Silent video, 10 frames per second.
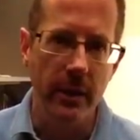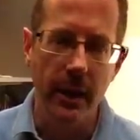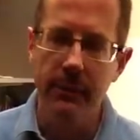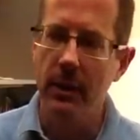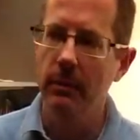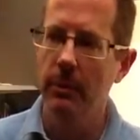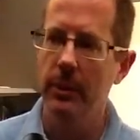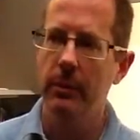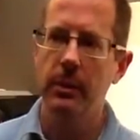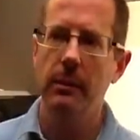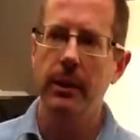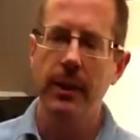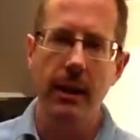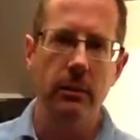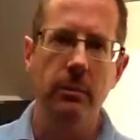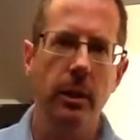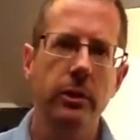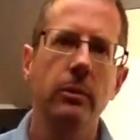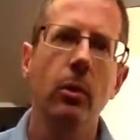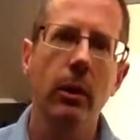I'd have to come up with probably $1,000
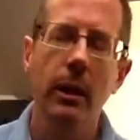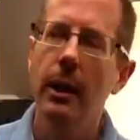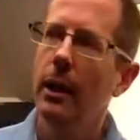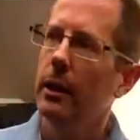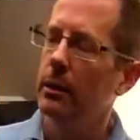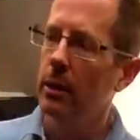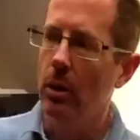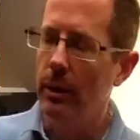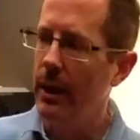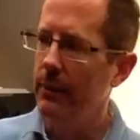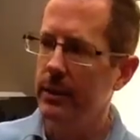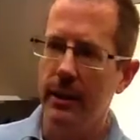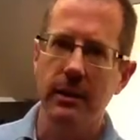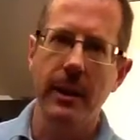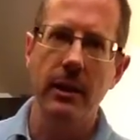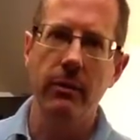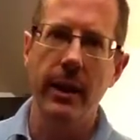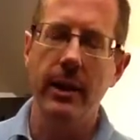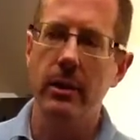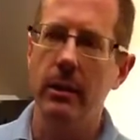or more to go and have these things
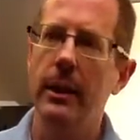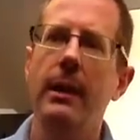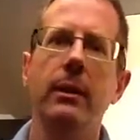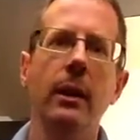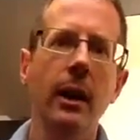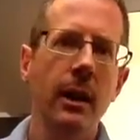manufactured and have an